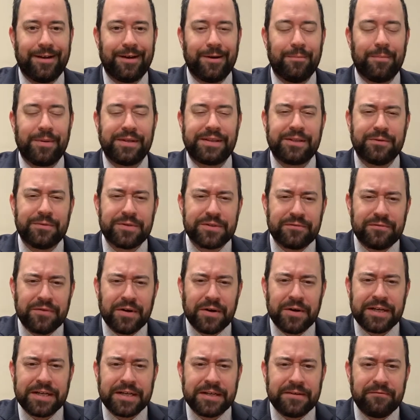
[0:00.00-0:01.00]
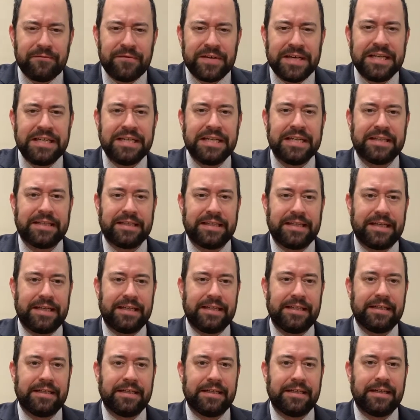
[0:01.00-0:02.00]
but there was very
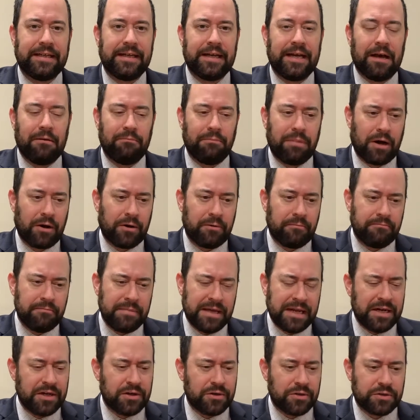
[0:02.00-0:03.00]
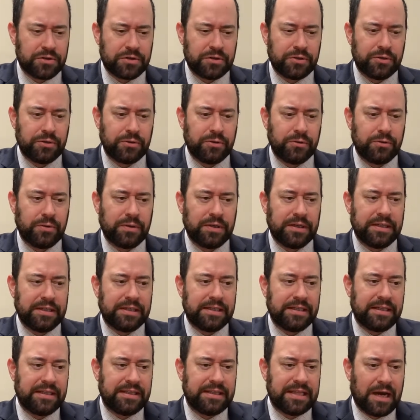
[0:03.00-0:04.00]
conveniently about a minute or two
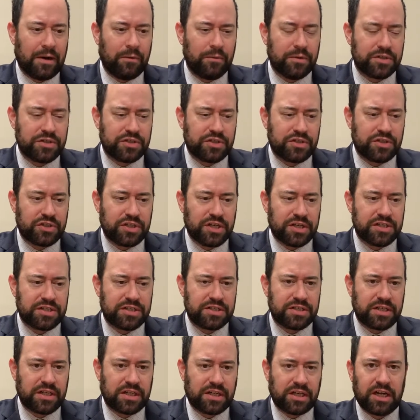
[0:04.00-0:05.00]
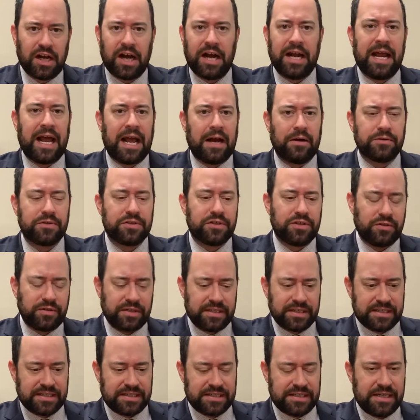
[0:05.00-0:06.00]
that was just cut out. So you
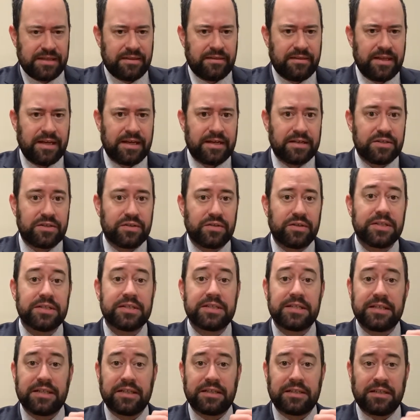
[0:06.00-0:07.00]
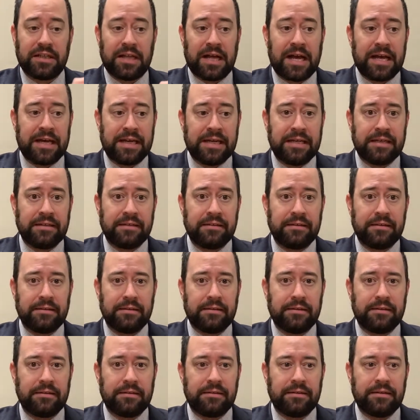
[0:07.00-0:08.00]
could see things, you could see the client,
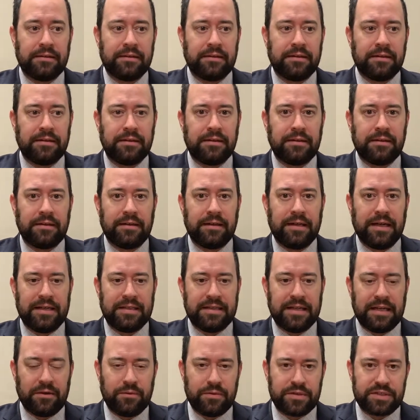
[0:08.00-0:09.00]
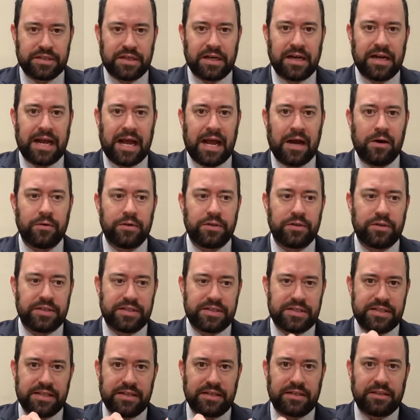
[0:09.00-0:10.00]
and then it was cut out, and you could
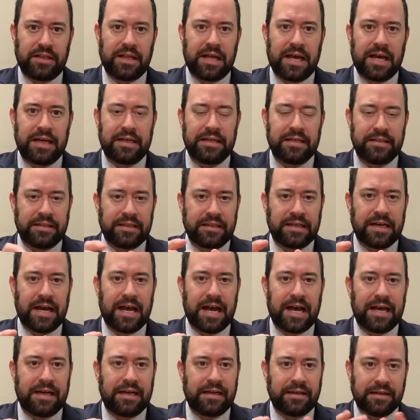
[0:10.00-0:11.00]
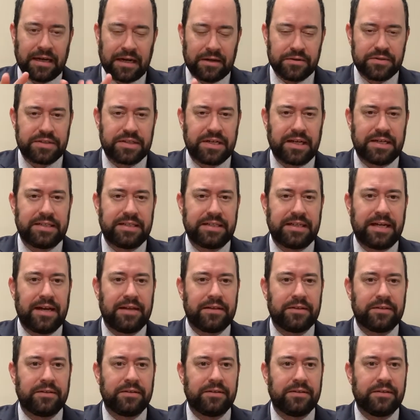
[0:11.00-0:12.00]
see the client and the guy outside
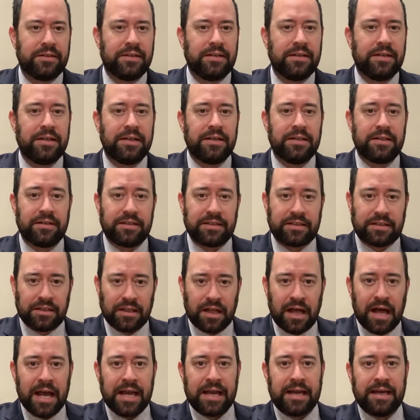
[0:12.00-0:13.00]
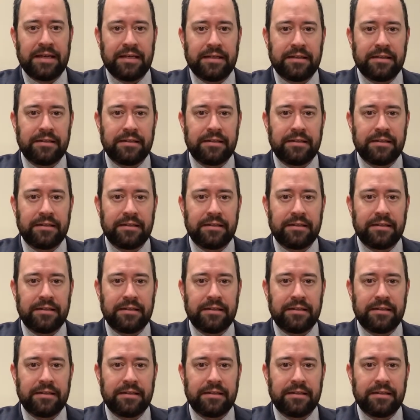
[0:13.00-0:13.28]
together. Now, the client